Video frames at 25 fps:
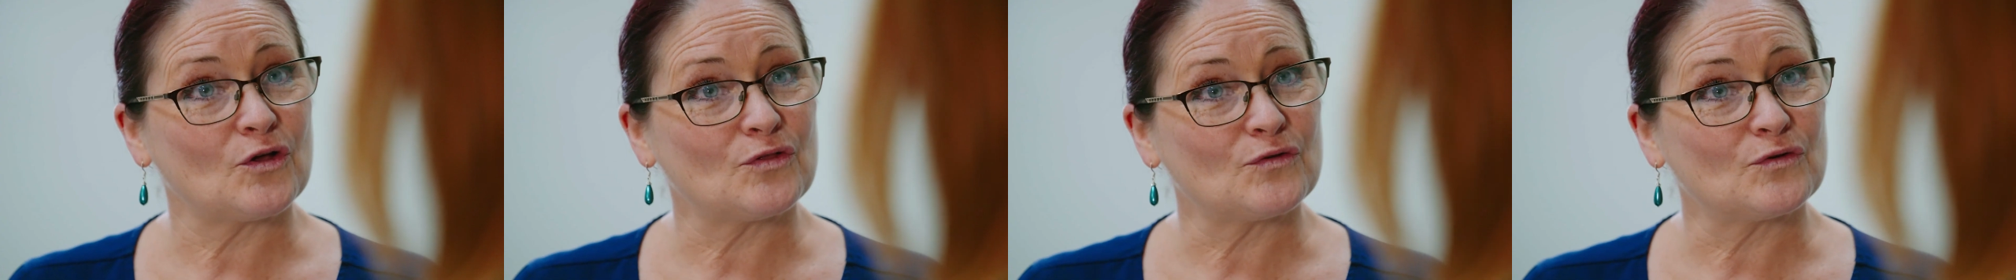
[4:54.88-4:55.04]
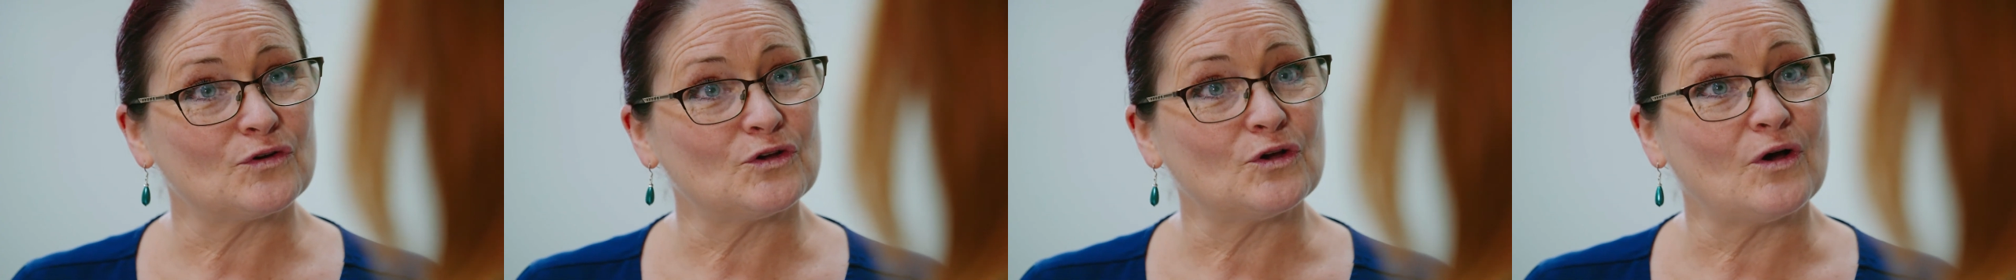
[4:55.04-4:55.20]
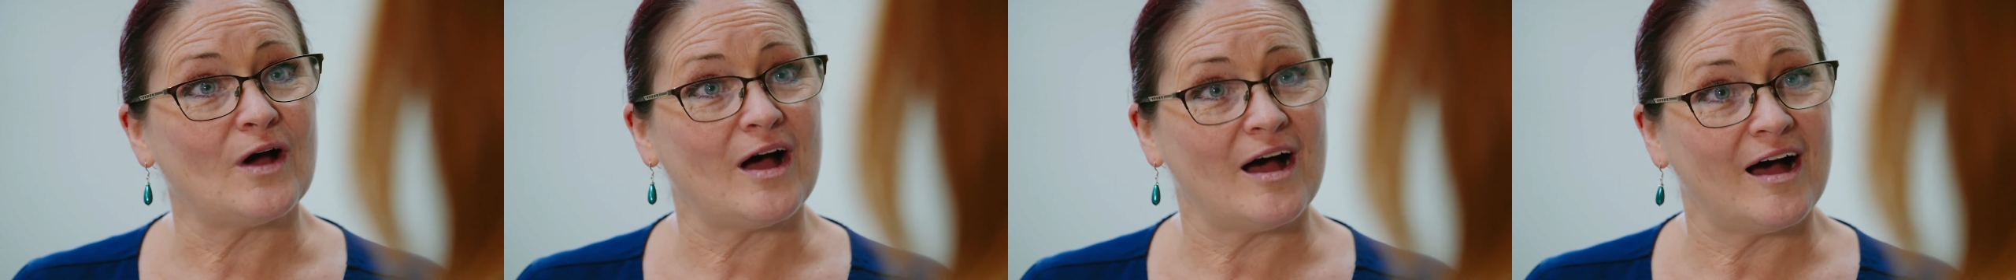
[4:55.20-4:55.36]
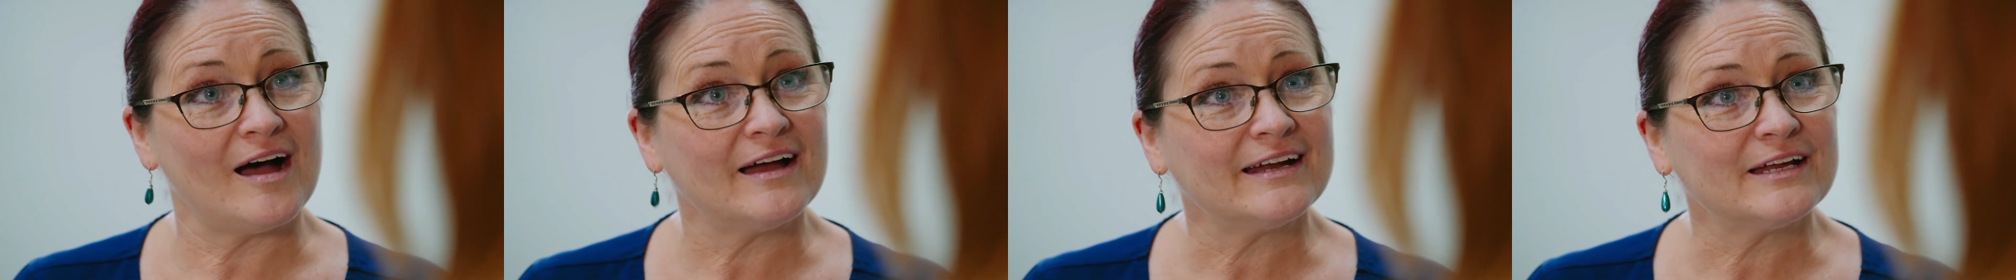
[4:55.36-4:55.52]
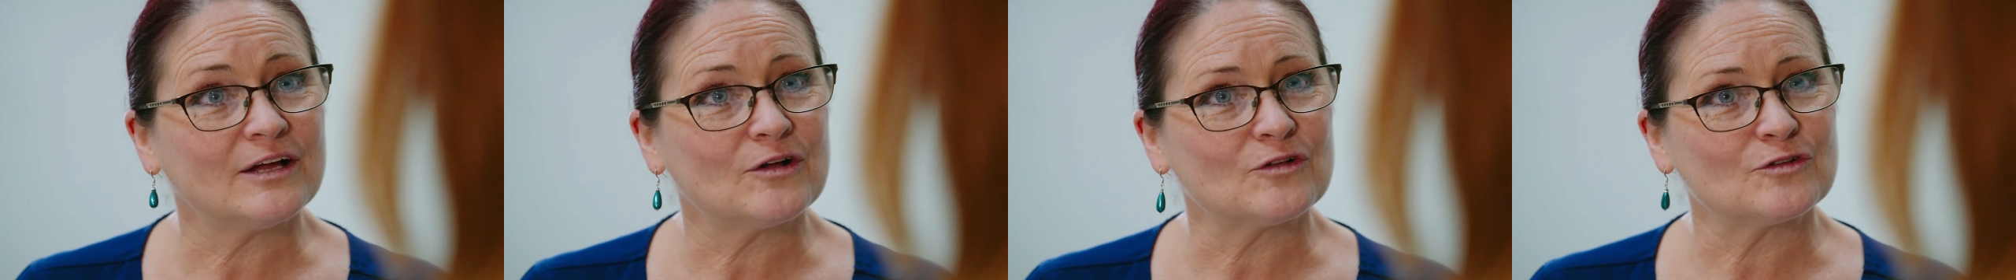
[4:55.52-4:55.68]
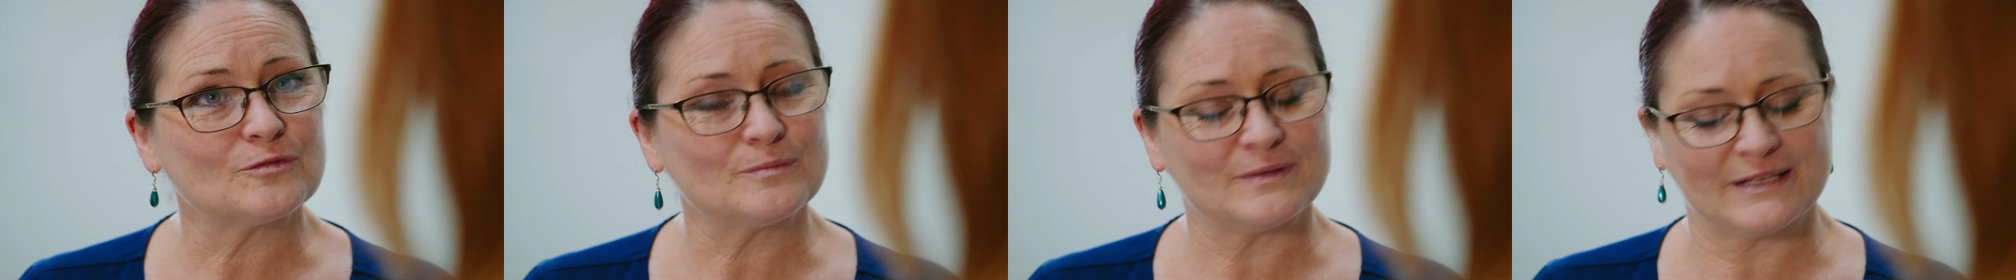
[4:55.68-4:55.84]
and
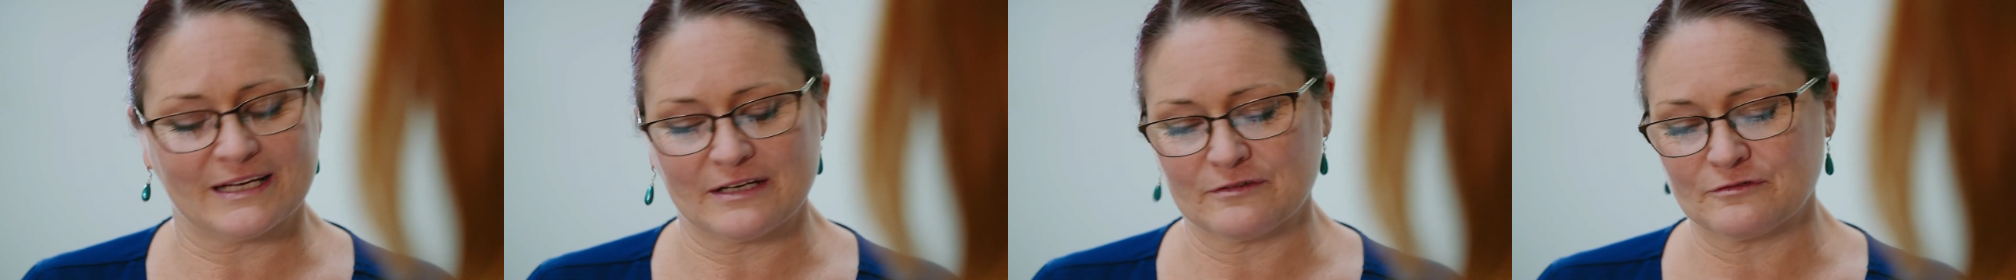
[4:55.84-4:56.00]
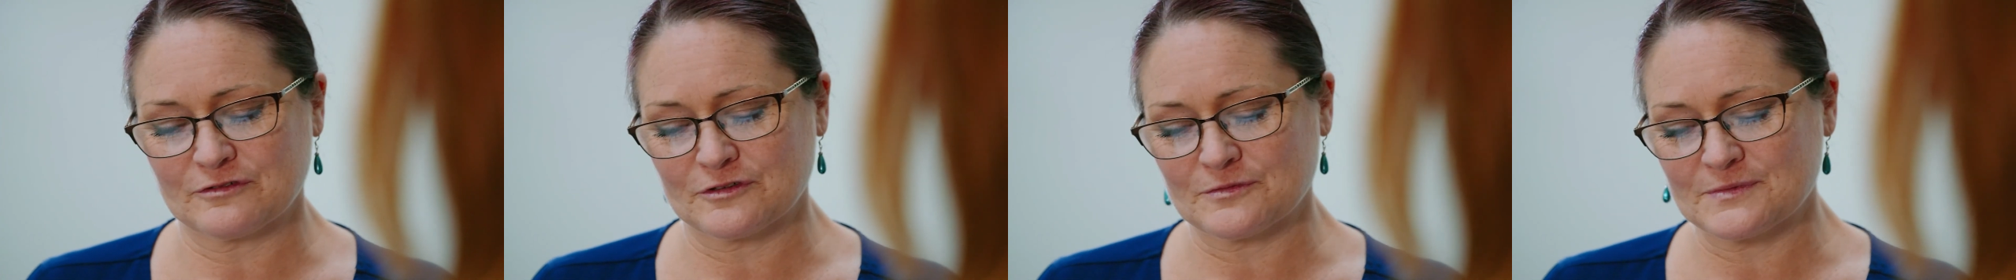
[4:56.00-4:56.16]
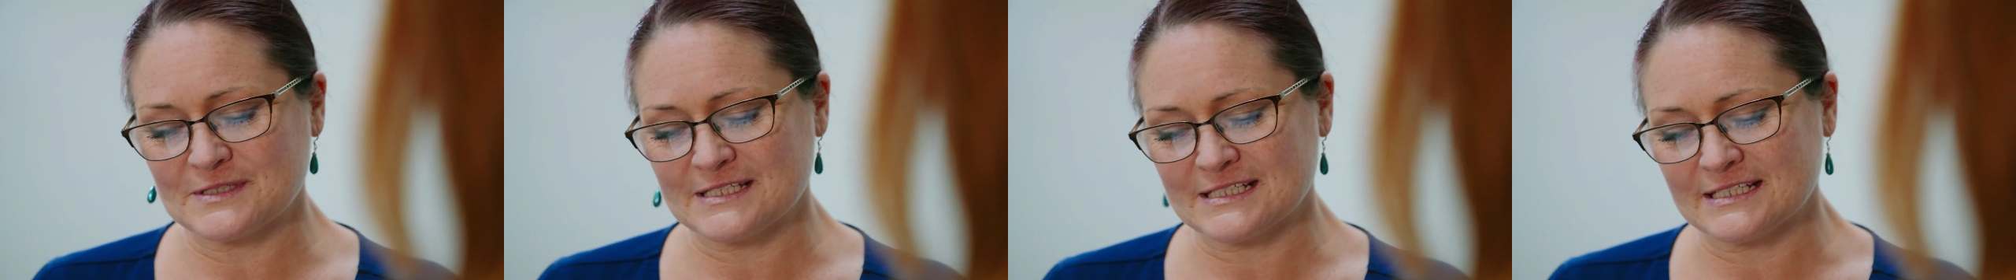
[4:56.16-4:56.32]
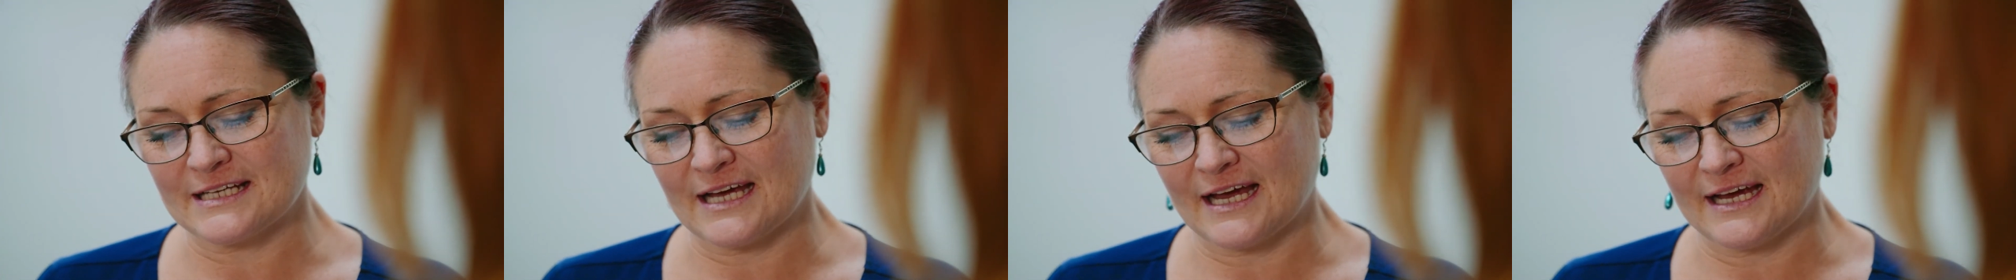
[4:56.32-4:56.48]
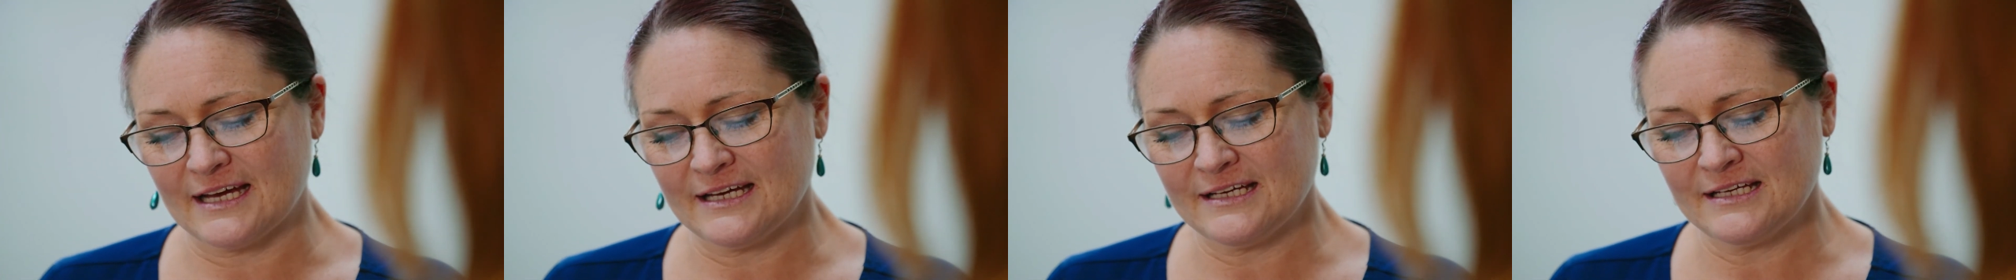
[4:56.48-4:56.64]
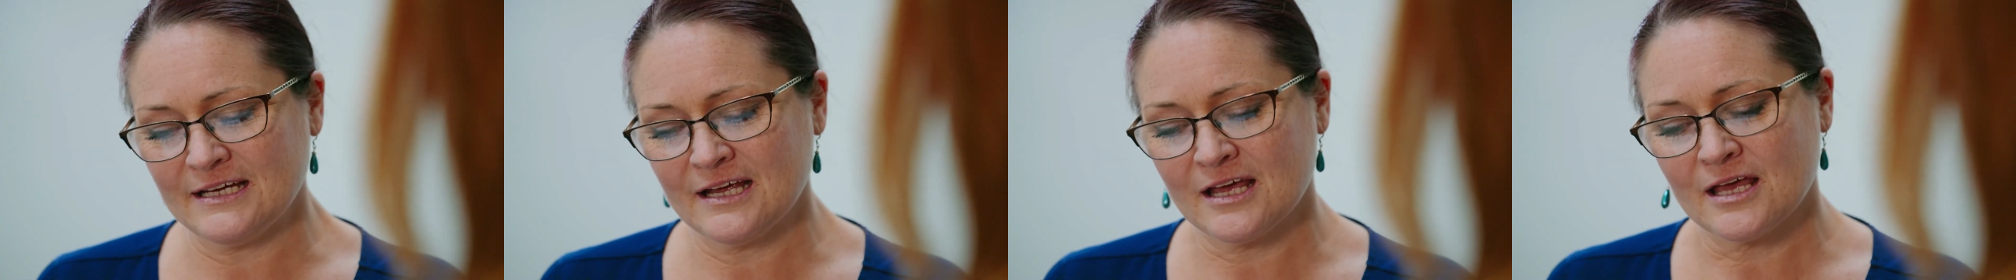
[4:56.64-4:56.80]
coming to the practice more
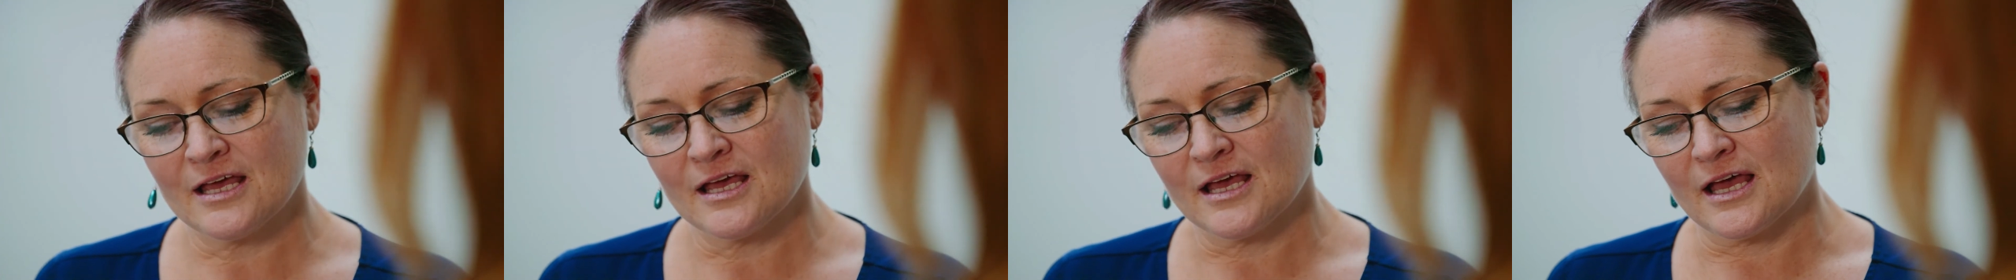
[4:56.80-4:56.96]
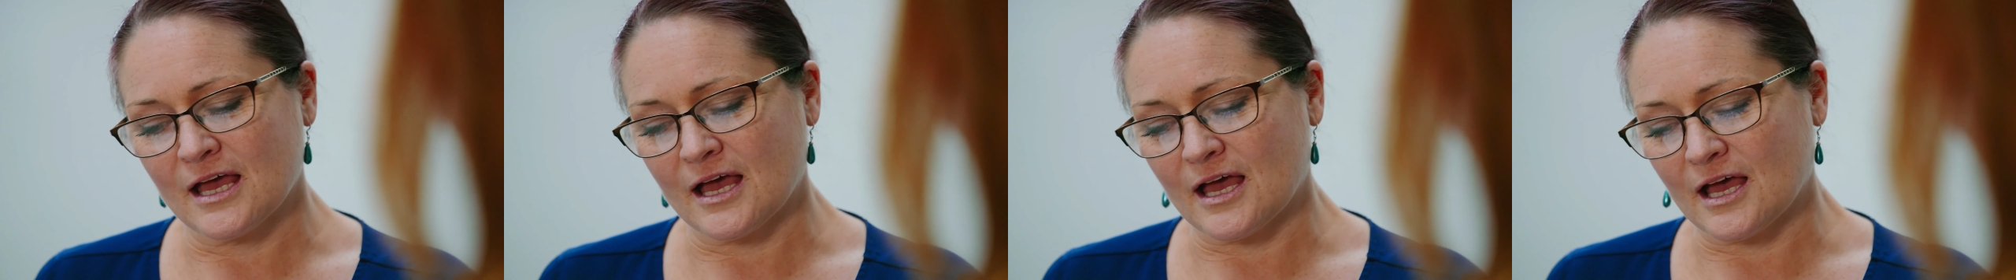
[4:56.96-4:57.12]
often.